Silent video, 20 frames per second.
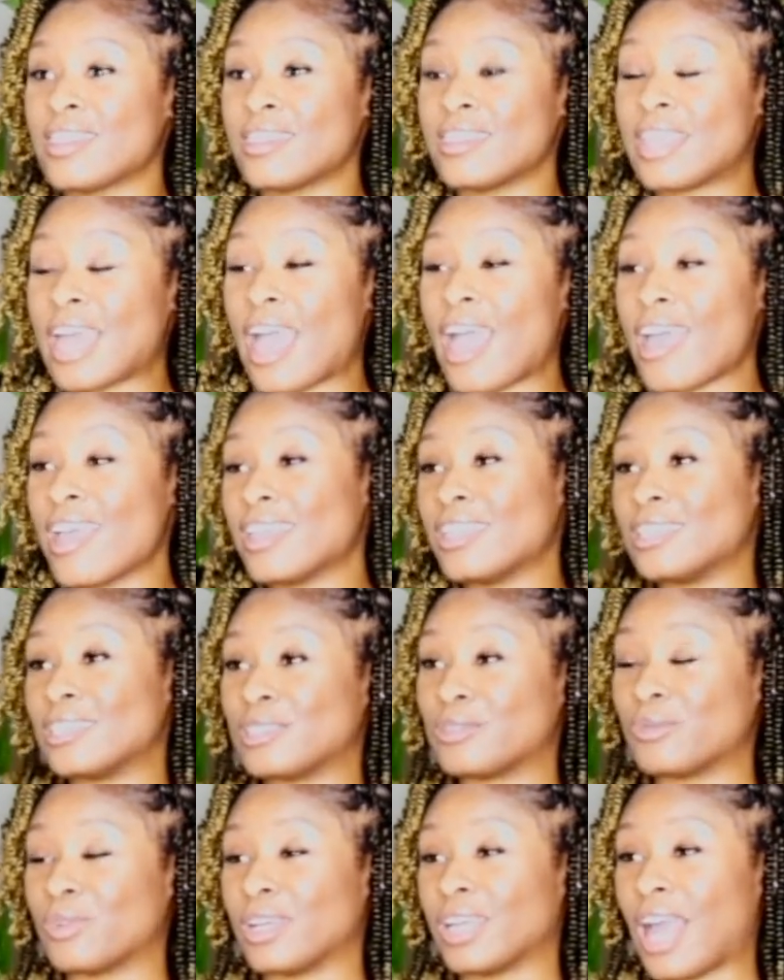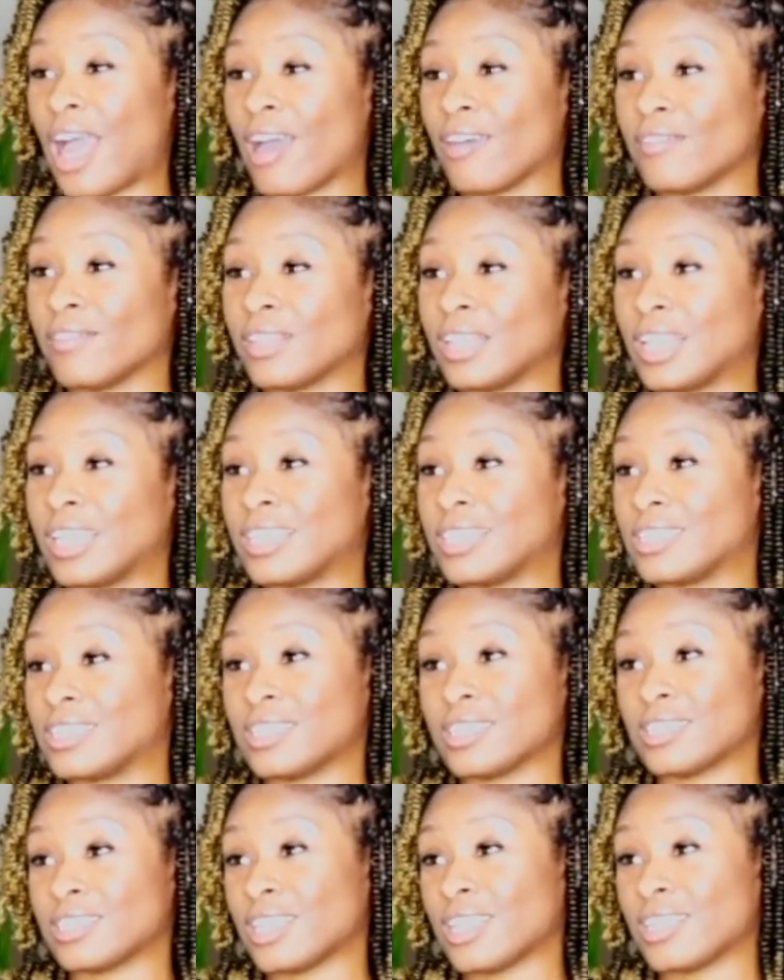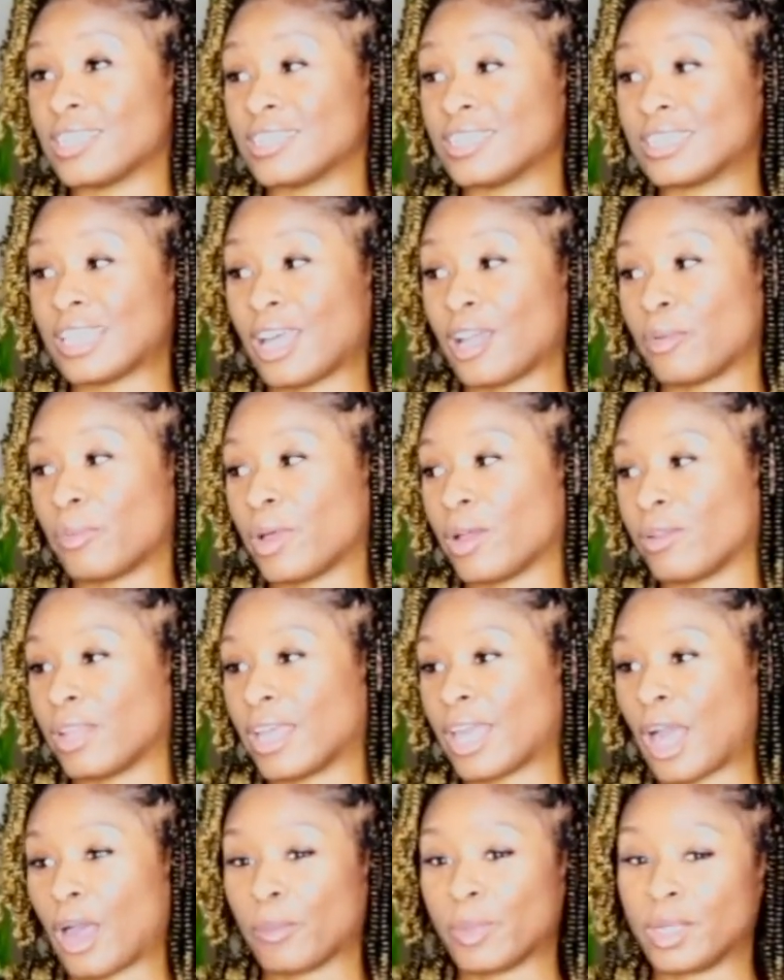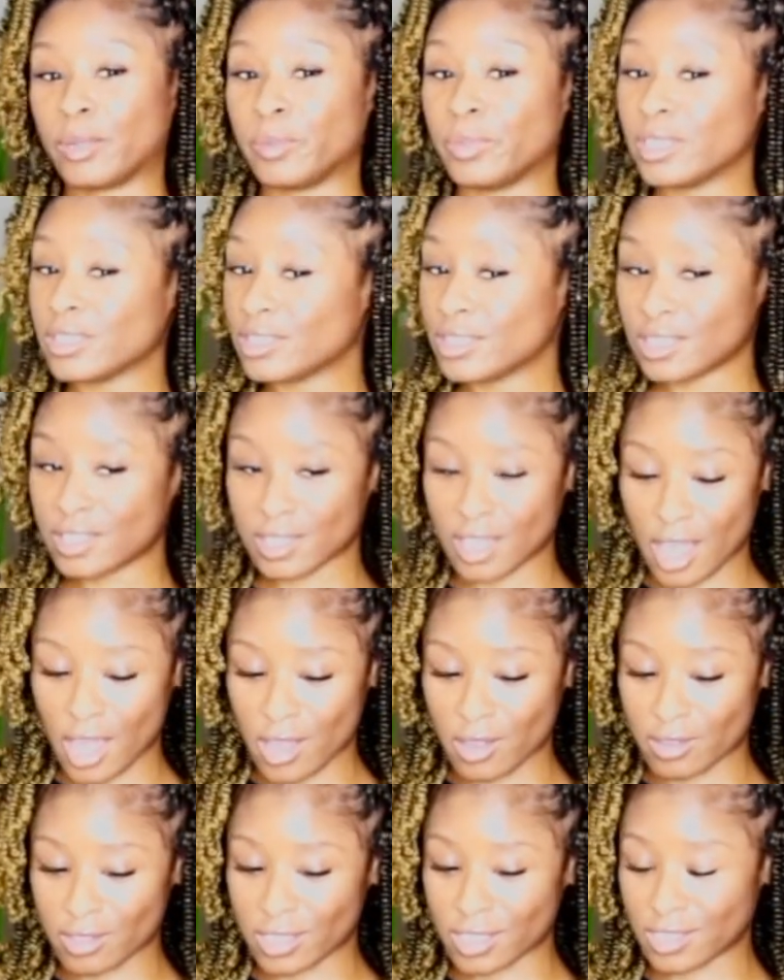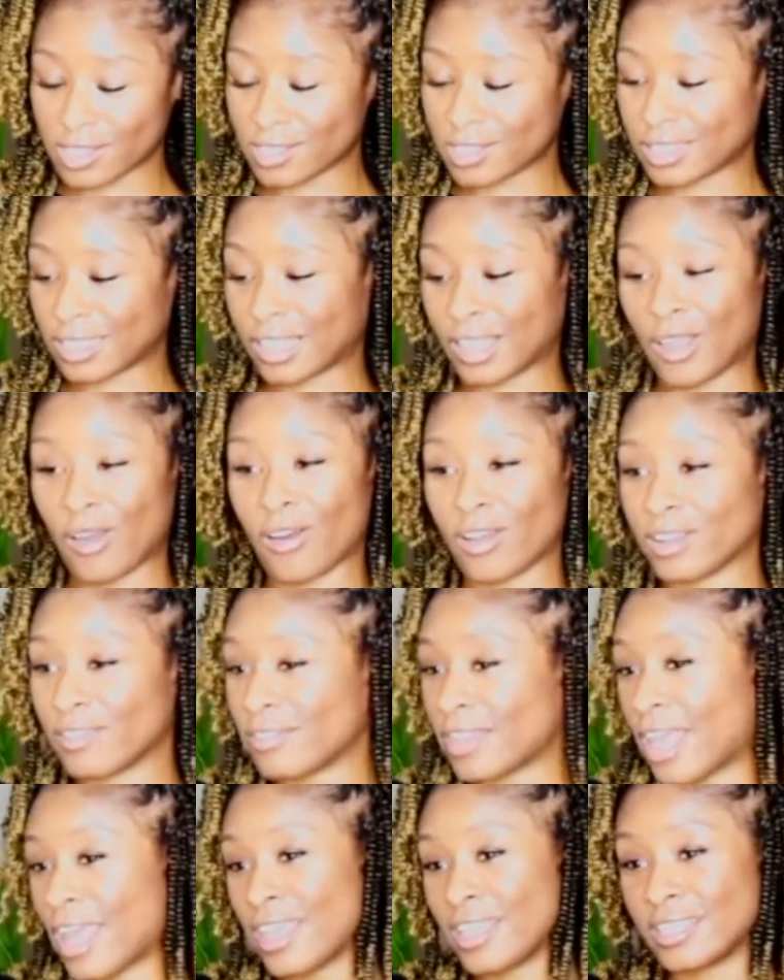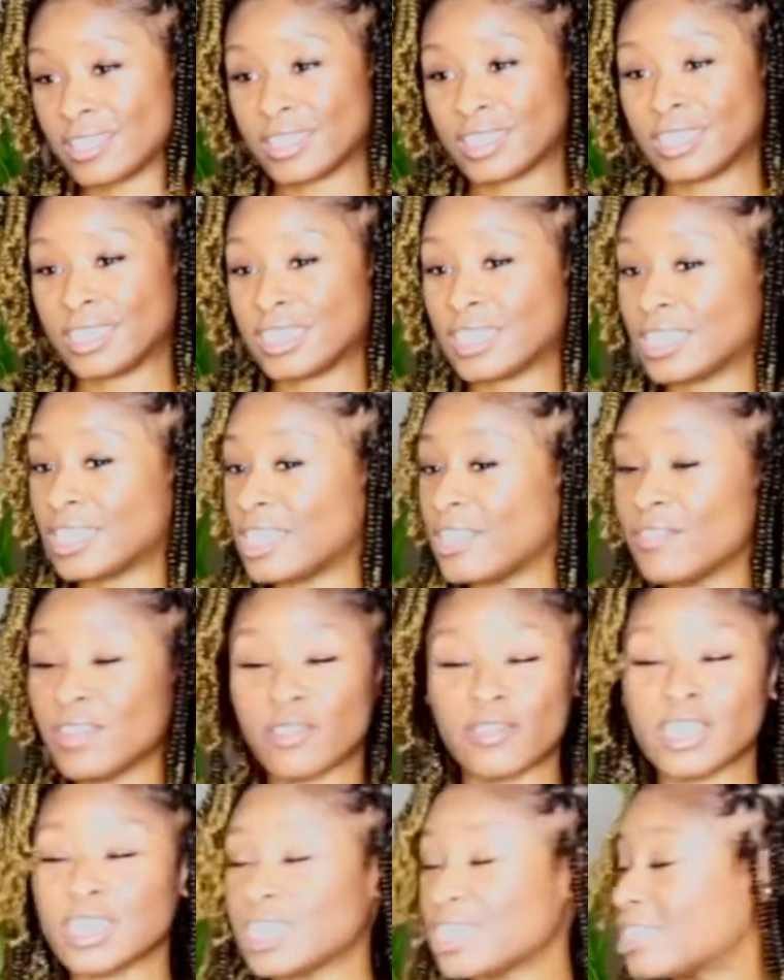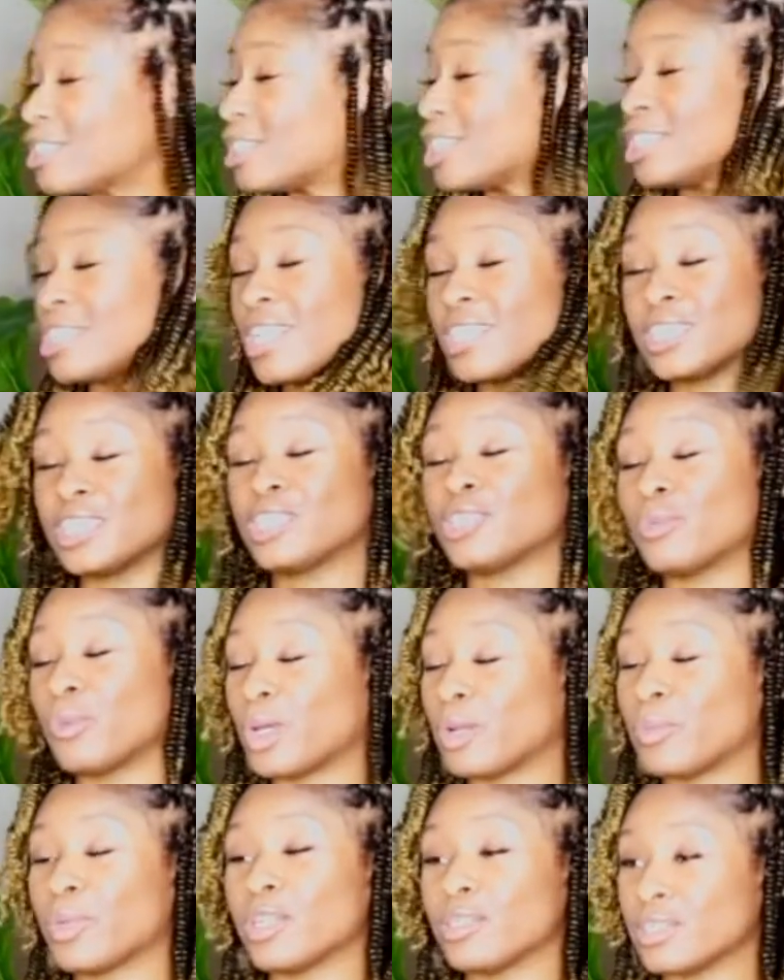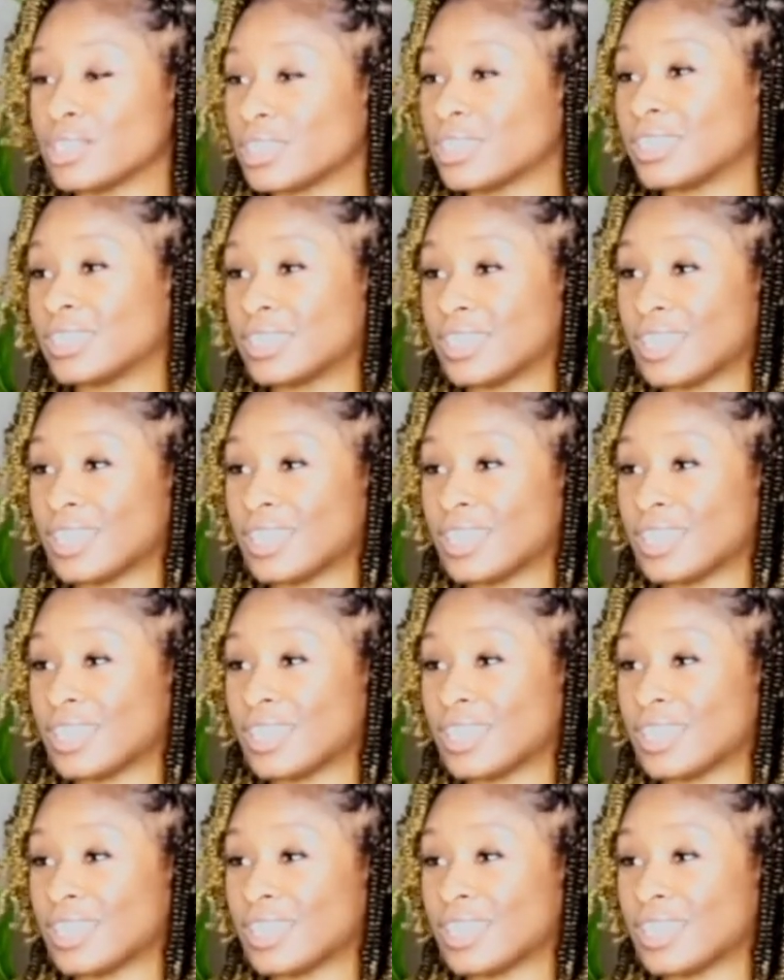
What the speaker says: that is what I feel like is success. Not about like how many books it sells, like all of that is just, even if it just touches one person.